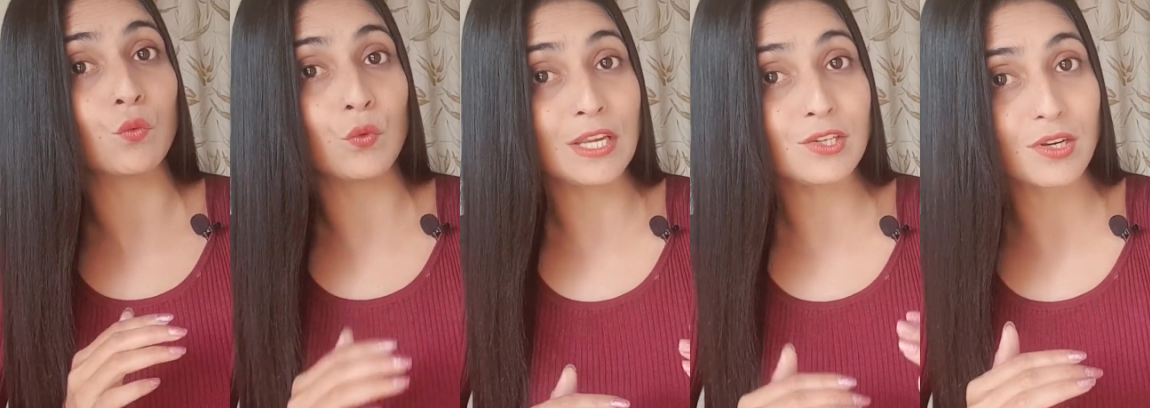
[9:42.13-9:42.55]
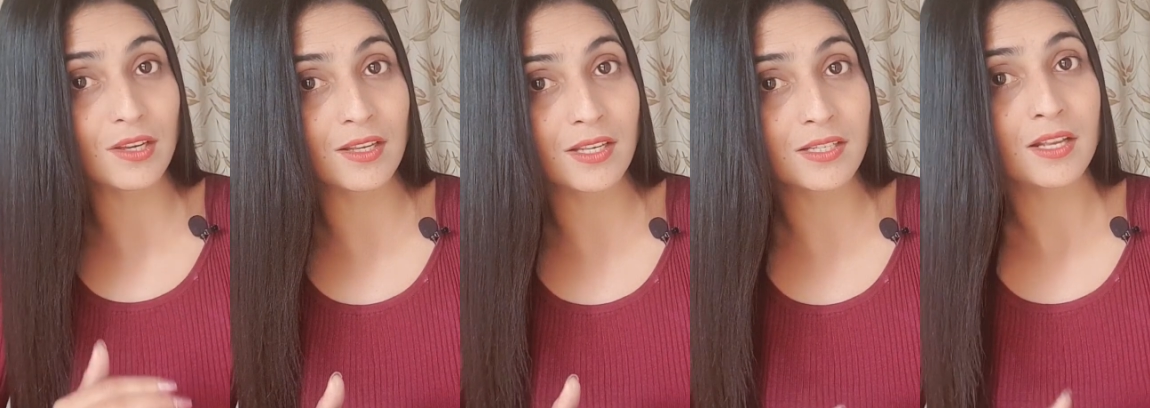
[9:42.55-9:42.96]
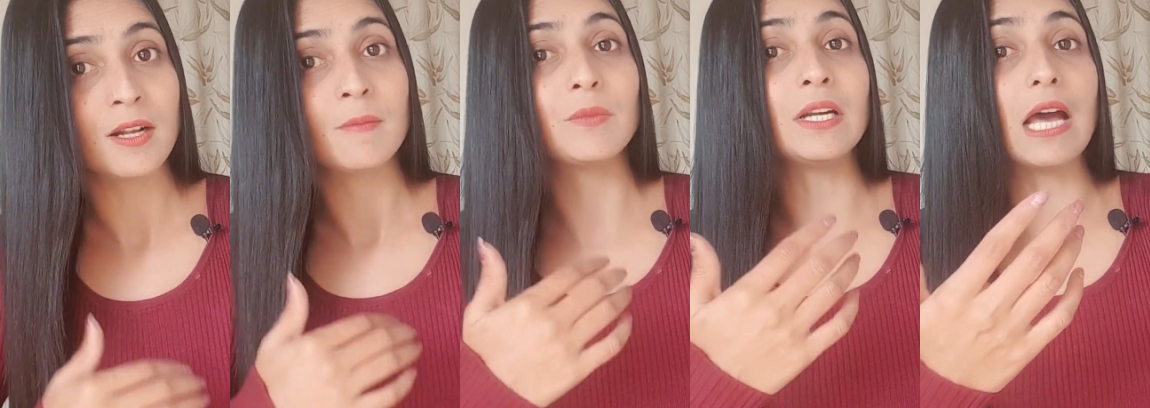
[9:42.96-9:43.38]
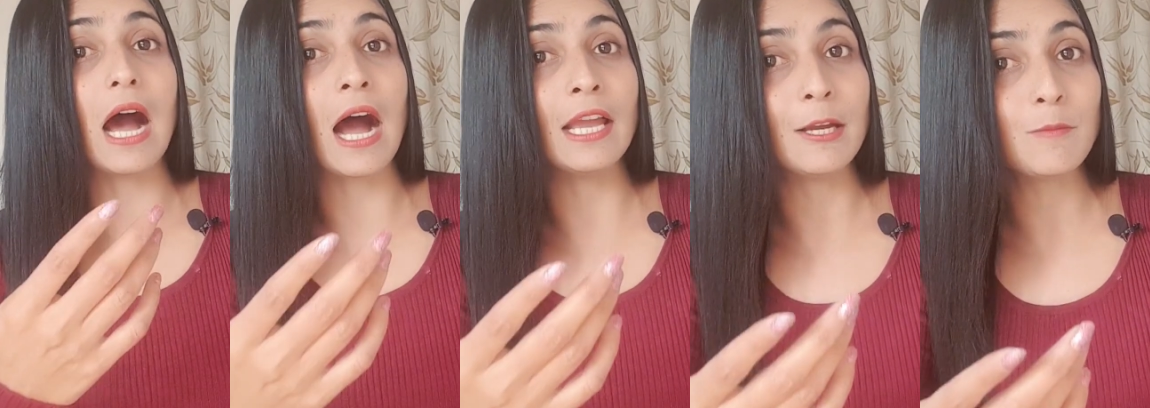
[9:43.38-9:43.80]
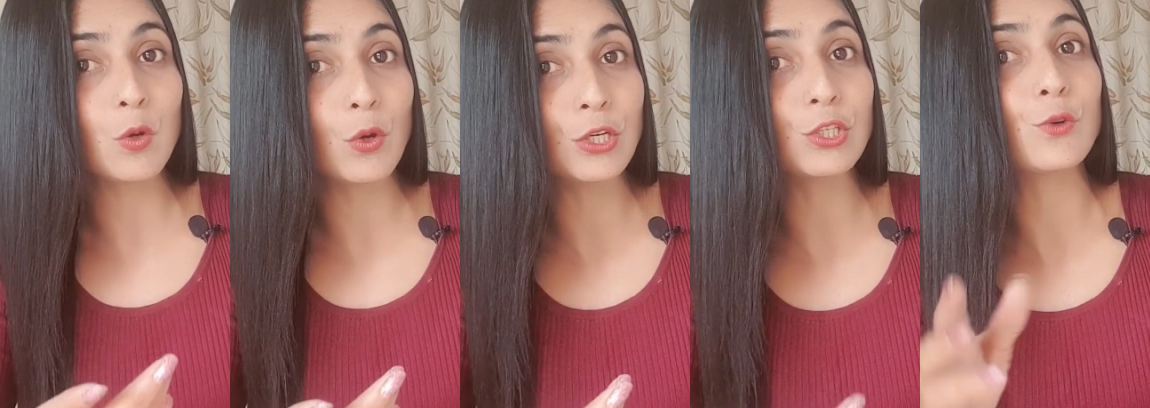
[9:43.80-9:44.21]
which is that I am
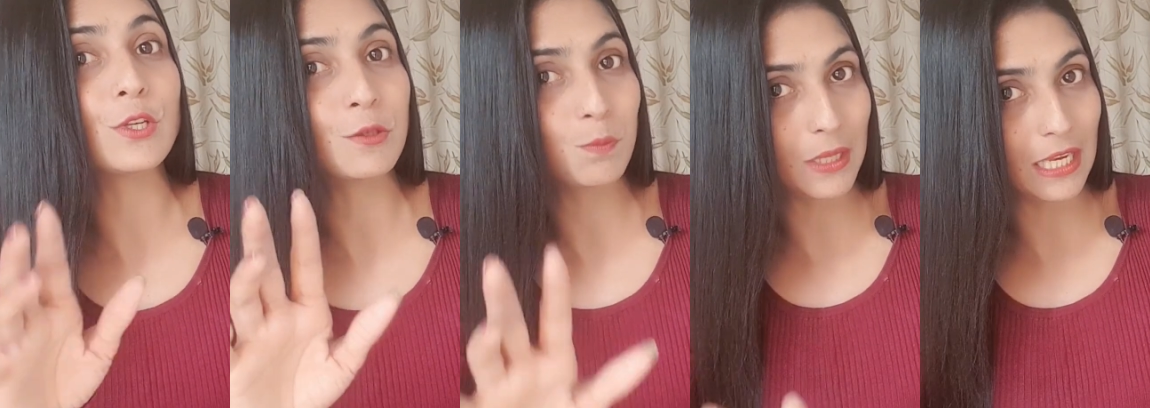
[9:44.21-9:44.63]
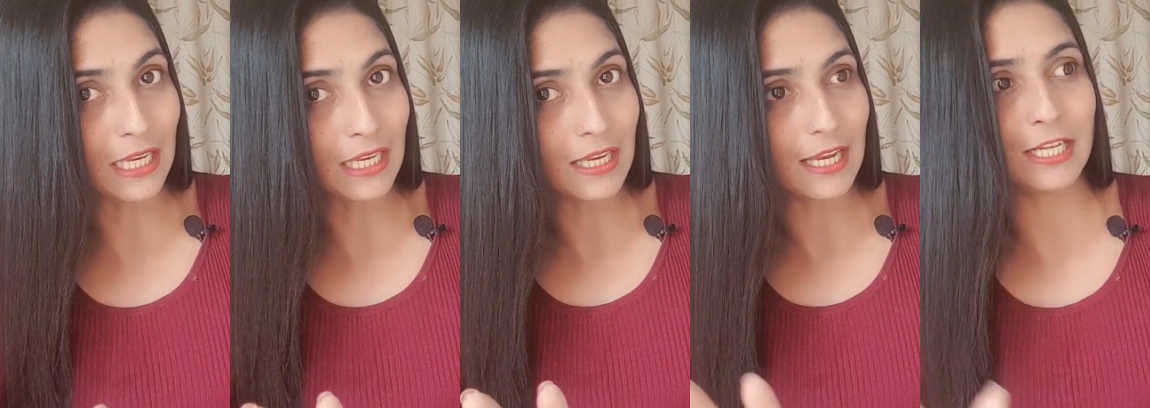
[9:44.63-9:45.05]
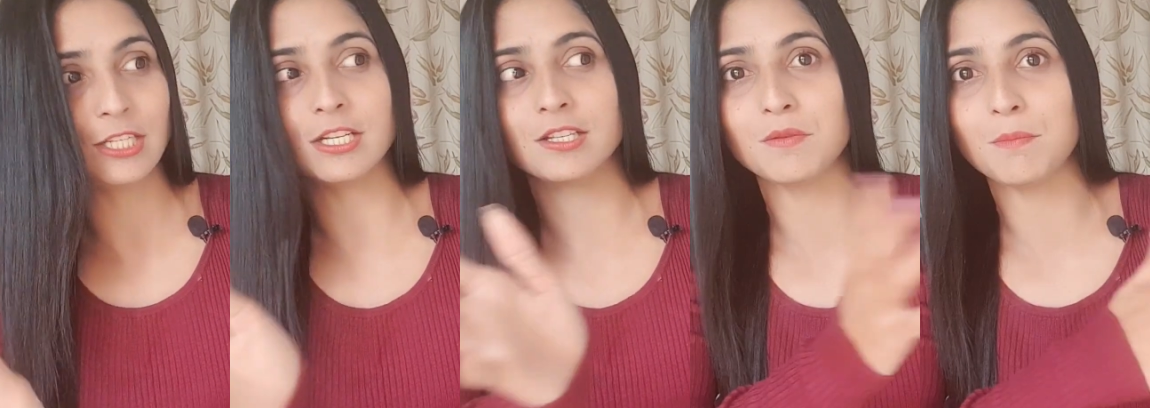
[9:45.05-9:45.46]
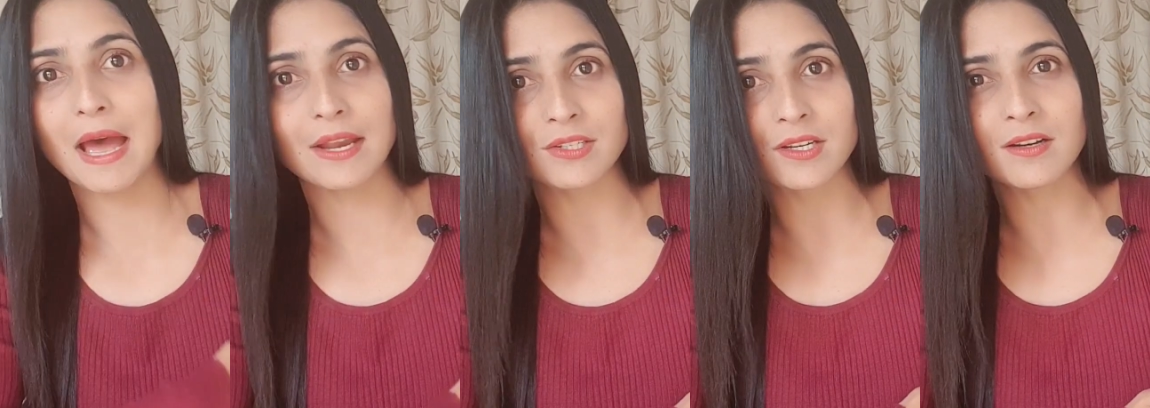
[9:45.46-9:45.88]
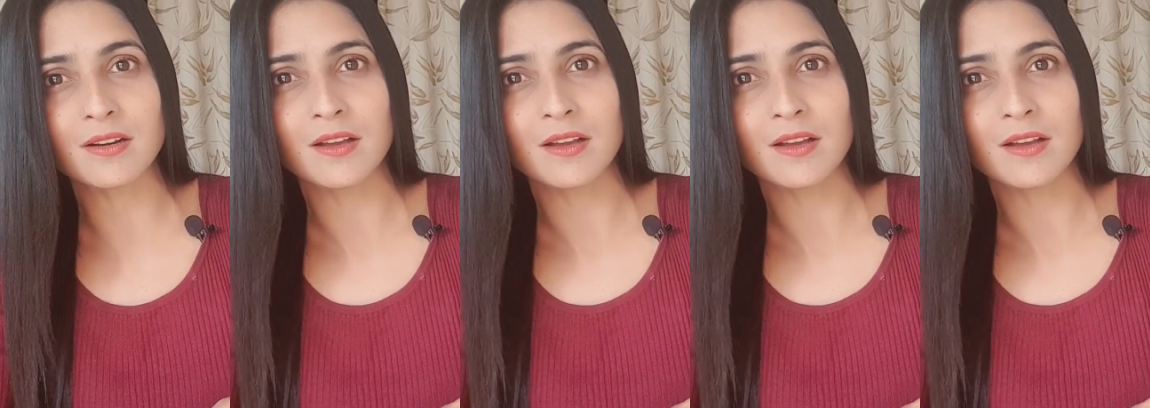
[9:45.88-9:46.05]
going to speak It doesn't matter